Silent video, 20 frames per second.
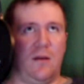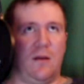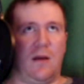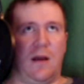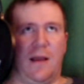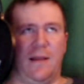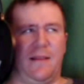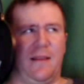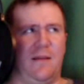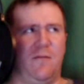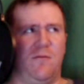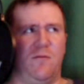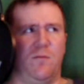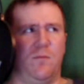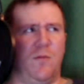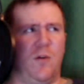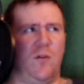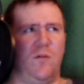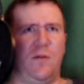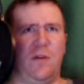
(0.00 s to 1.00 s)
I think
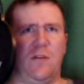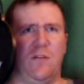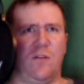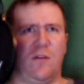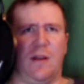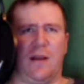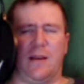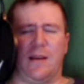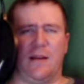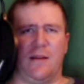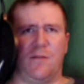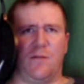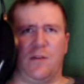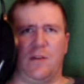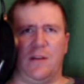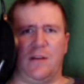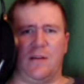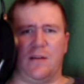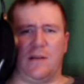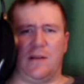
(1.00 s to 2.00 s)
movies you like, and different
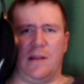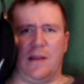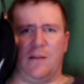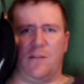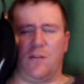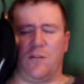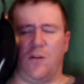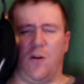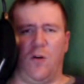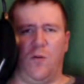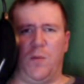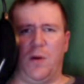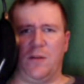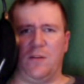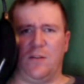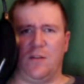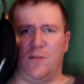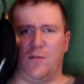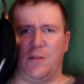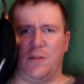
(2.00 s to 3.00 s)
things like that. There's a whole bunch
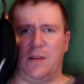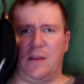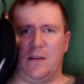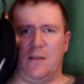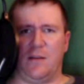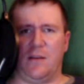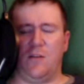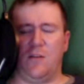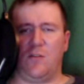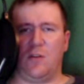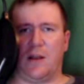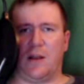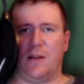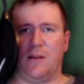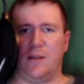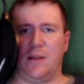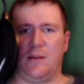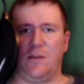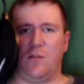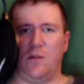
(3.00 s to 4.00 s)
of different things that you tell
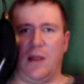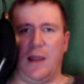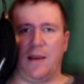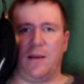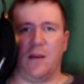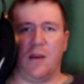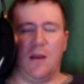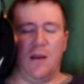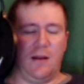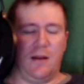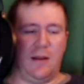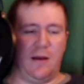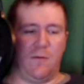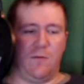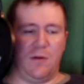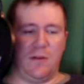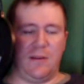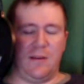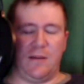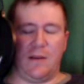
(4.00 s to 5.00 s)
it that you like. Now,
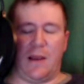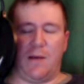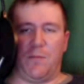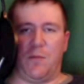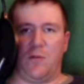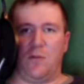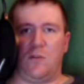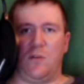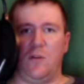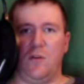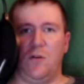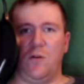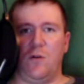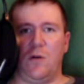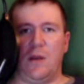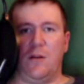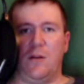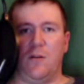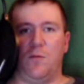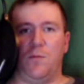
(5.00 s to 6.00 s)
what this app will do,
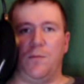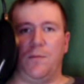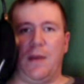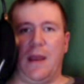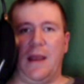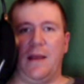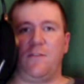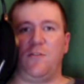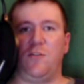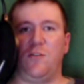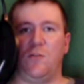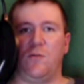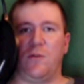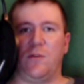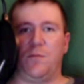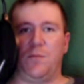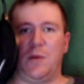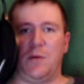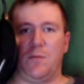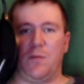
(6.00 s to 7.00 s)
it'll match you
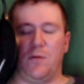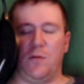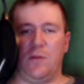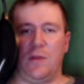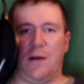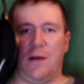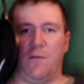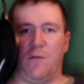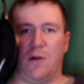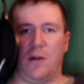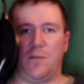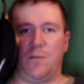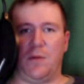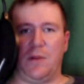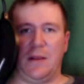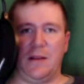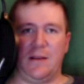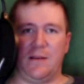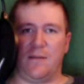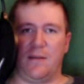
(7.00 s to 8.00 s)
with people that want to
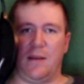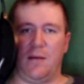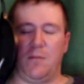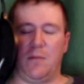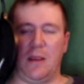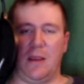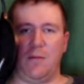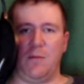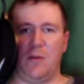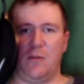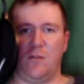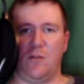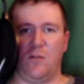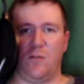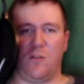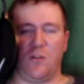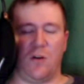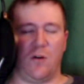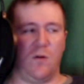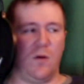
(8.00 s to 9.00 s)
play the same game as you.
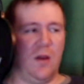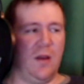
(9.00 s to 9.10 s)
So,